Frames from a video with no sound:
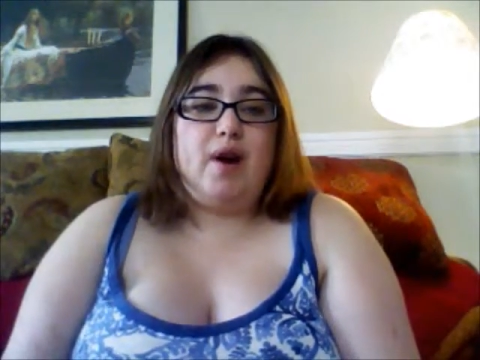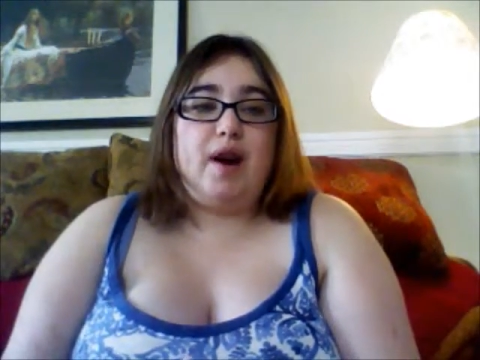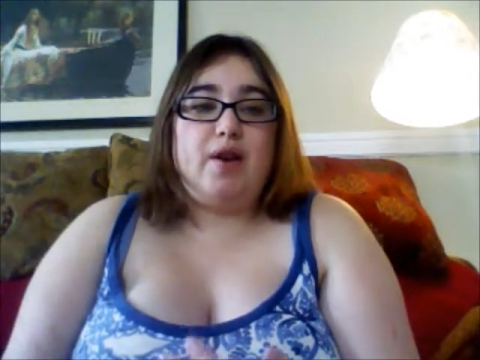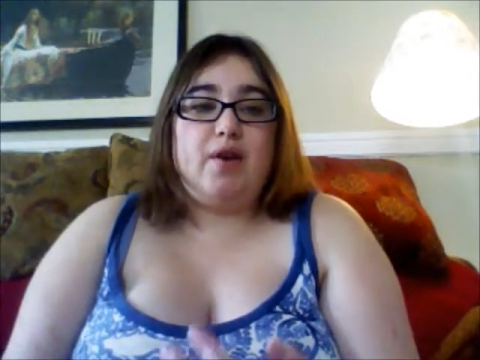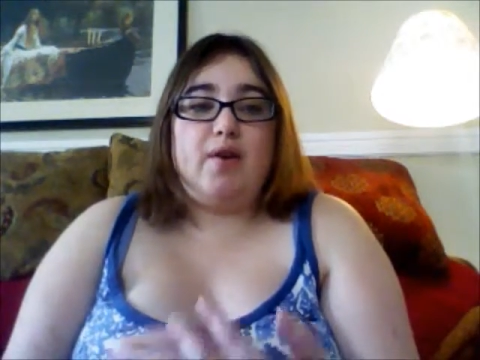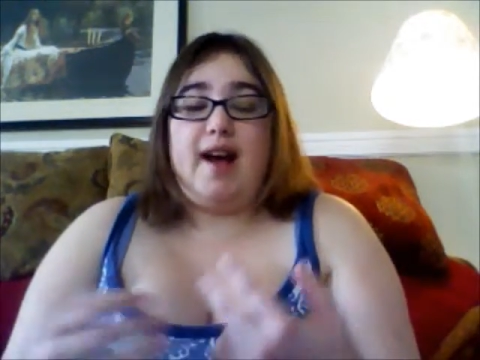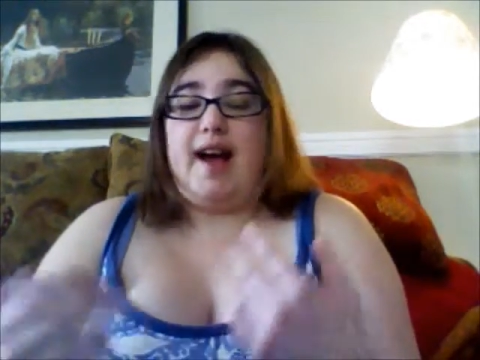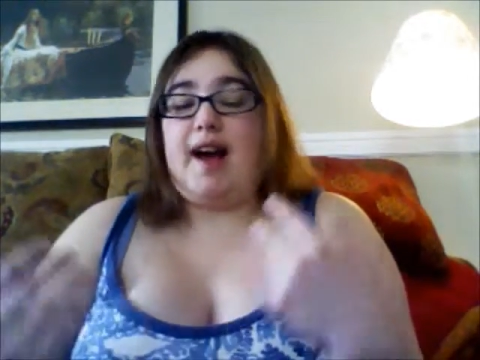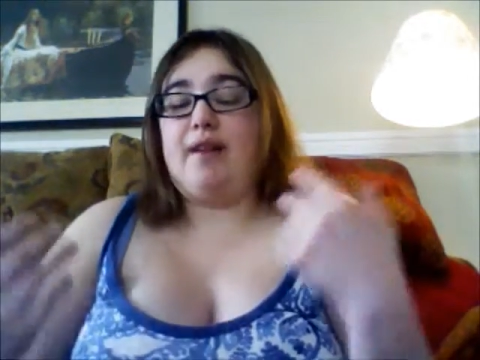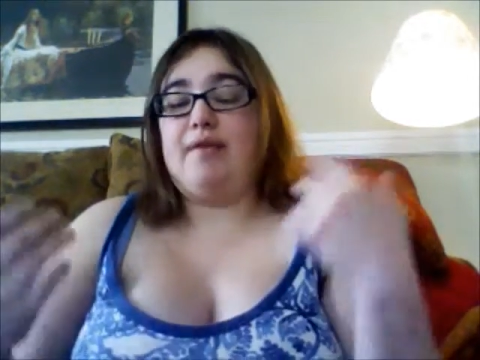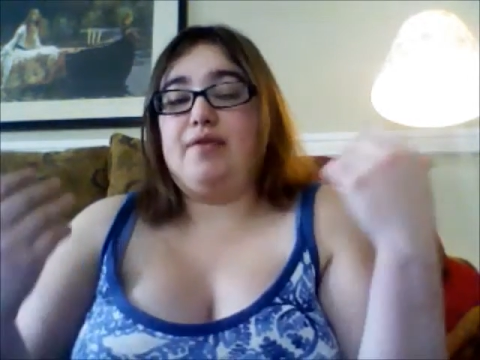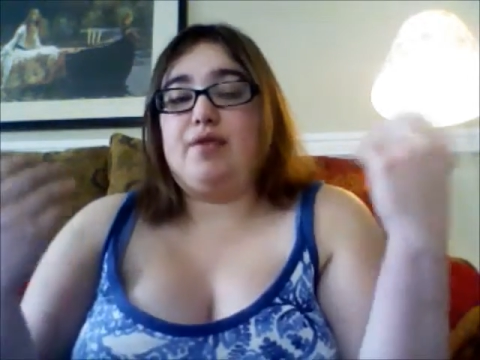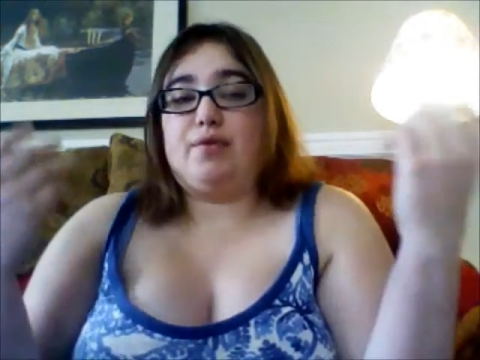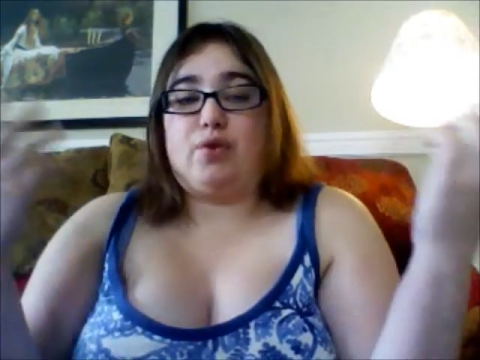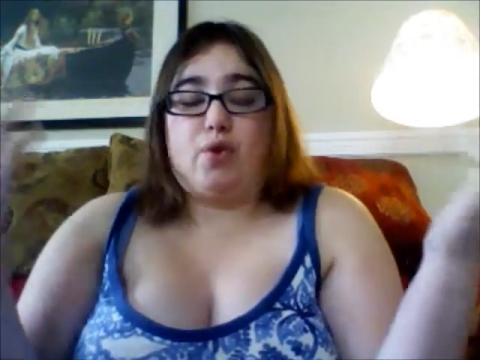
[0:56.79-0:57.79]
I don't
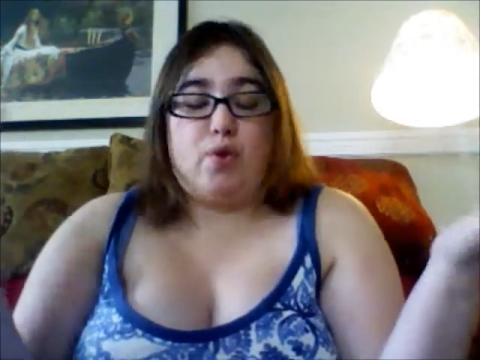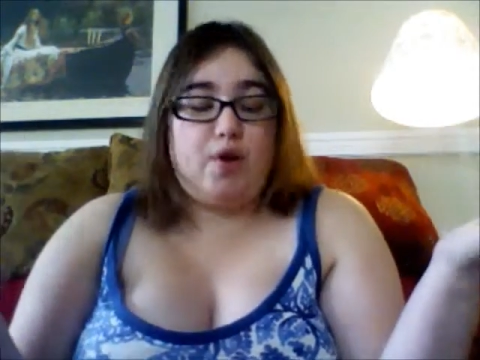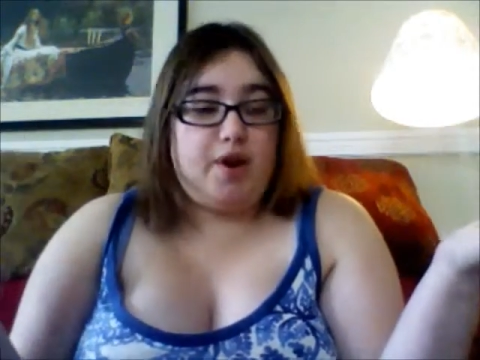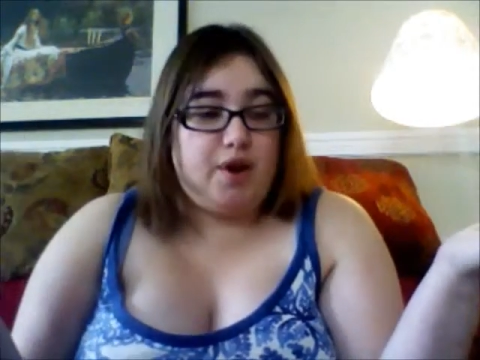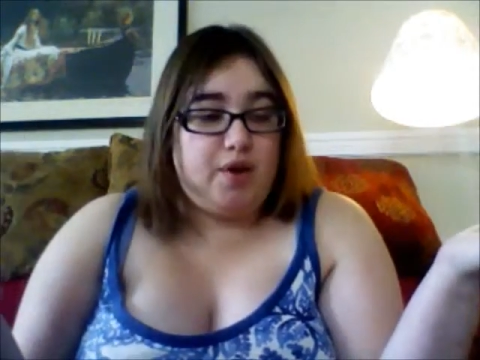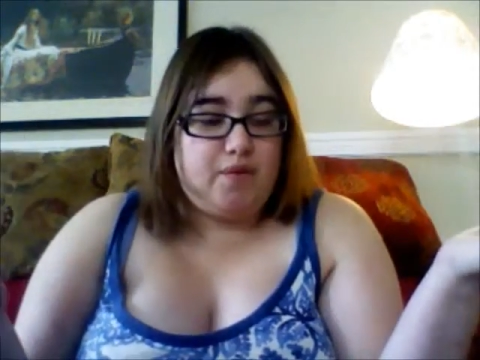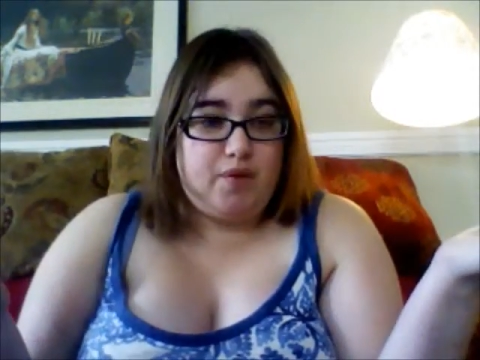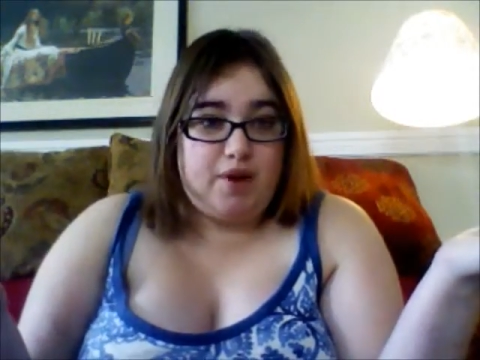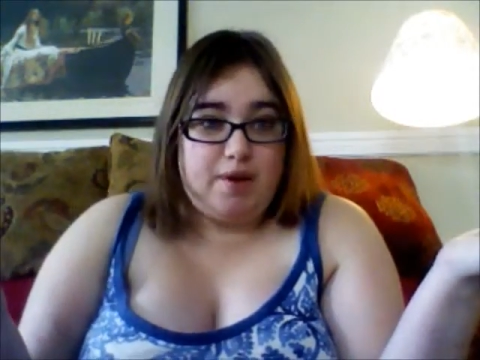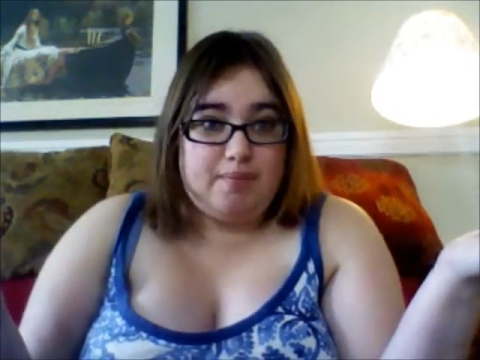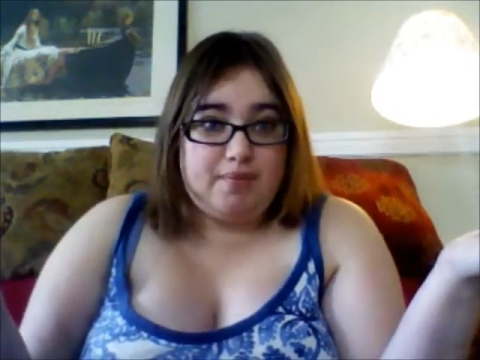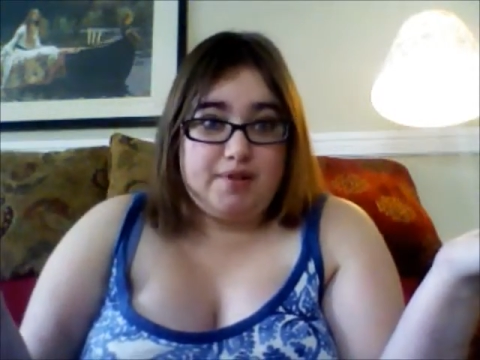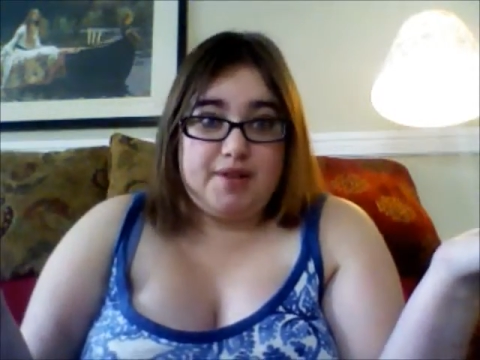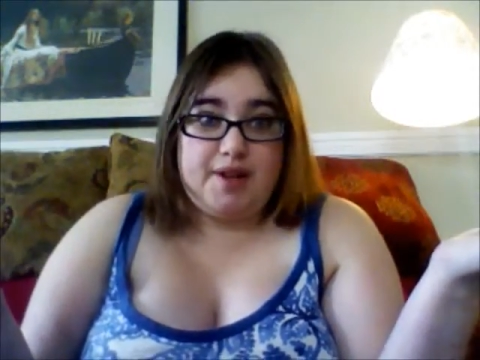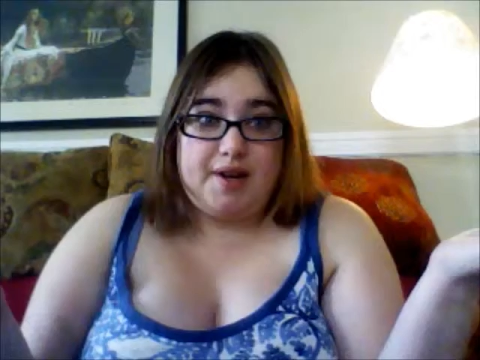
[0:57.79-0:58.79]
have the recording of when I
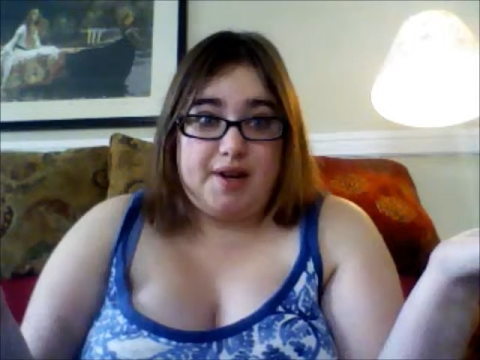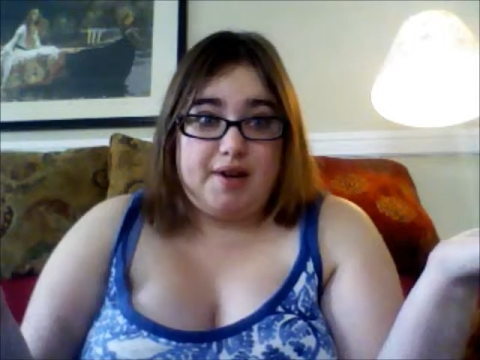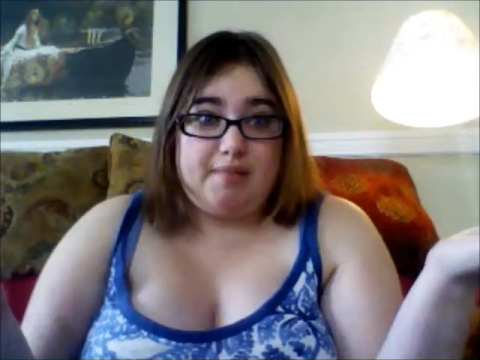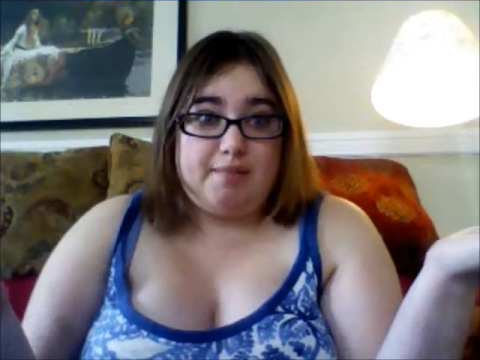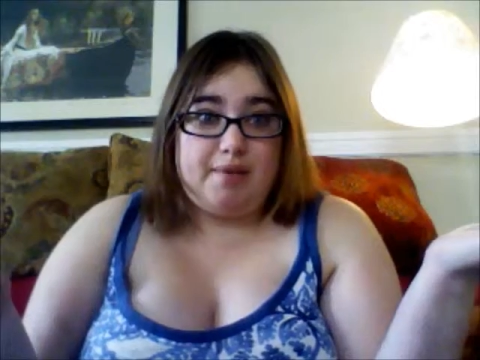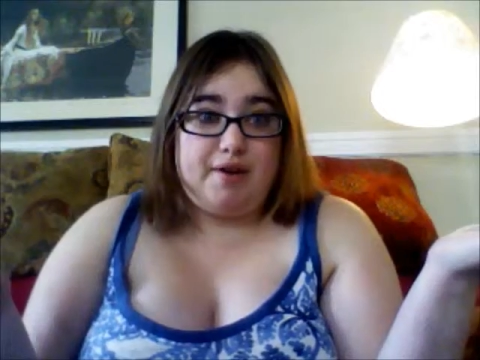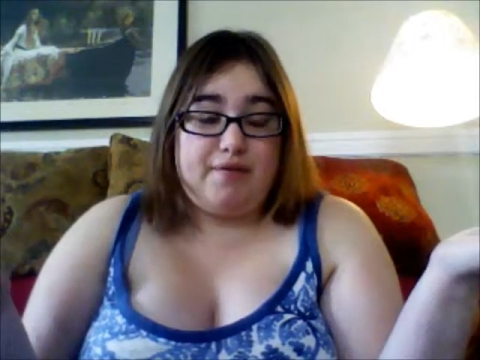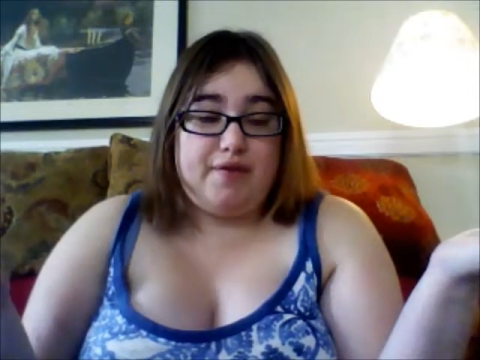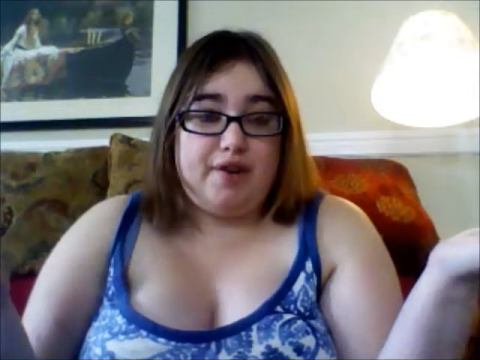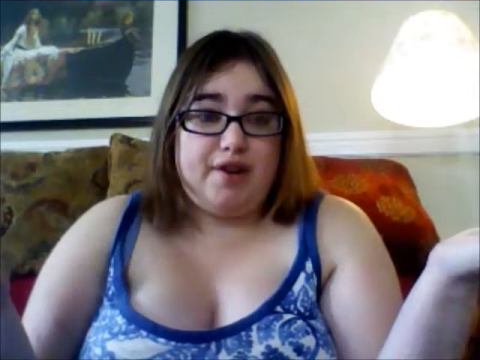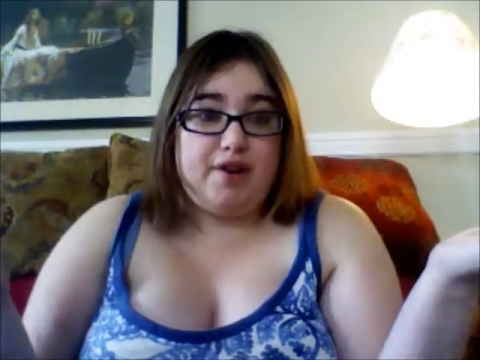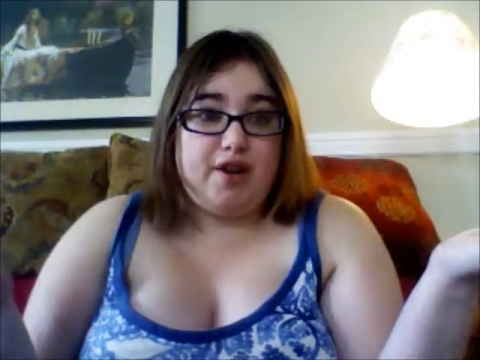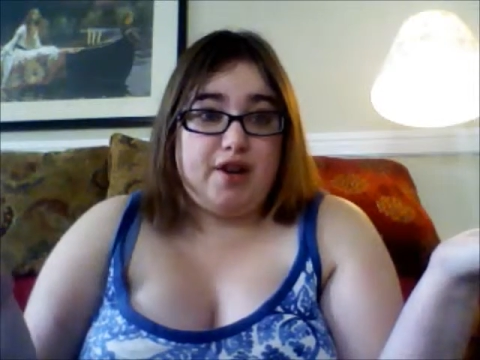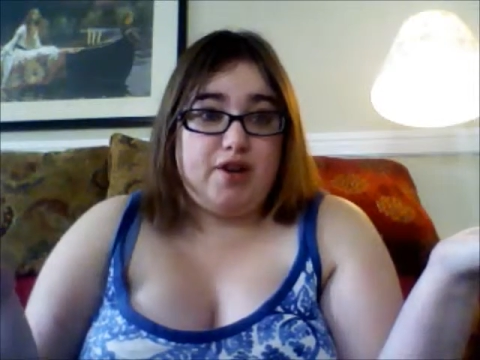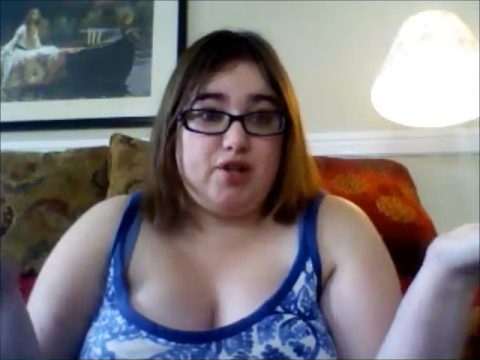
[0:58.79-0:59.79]
presented it, but I
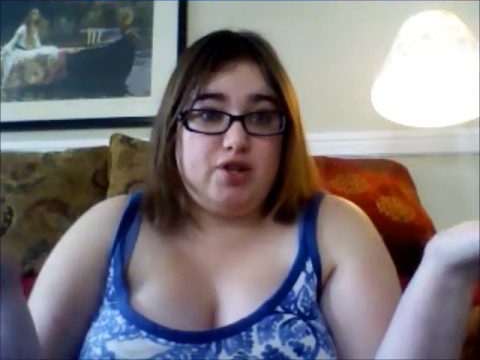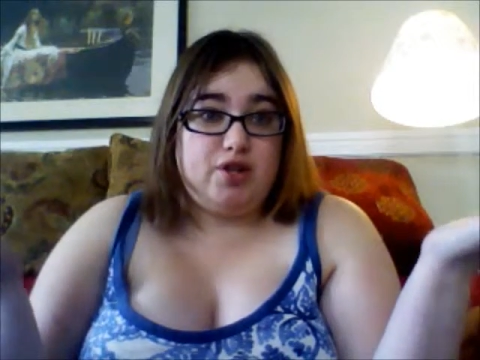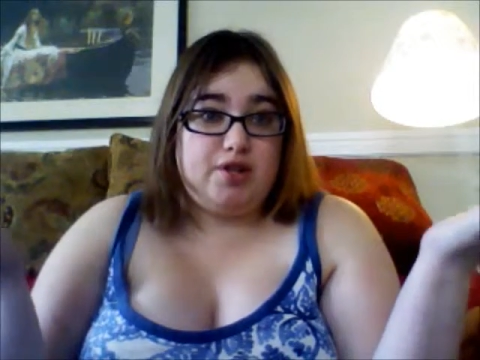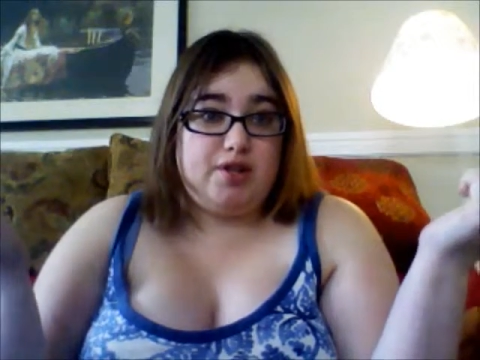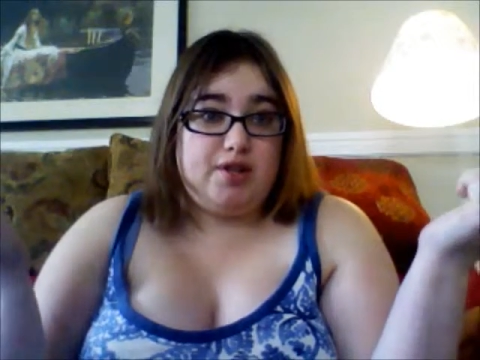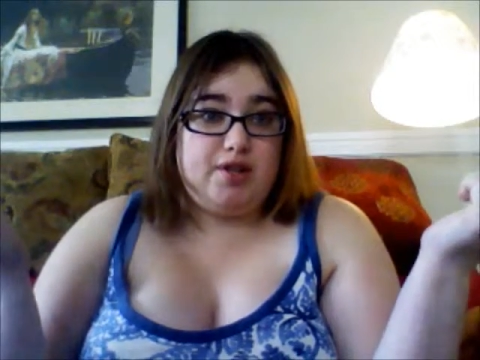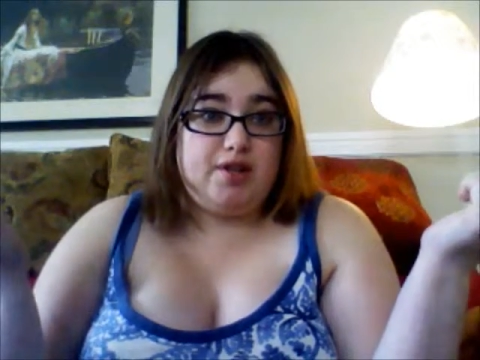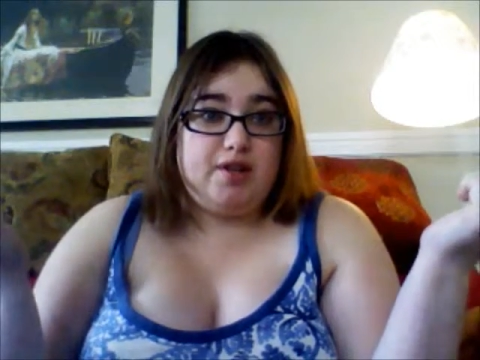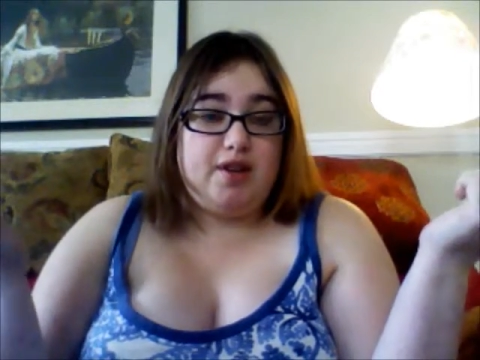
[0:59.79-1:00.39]
figured I could just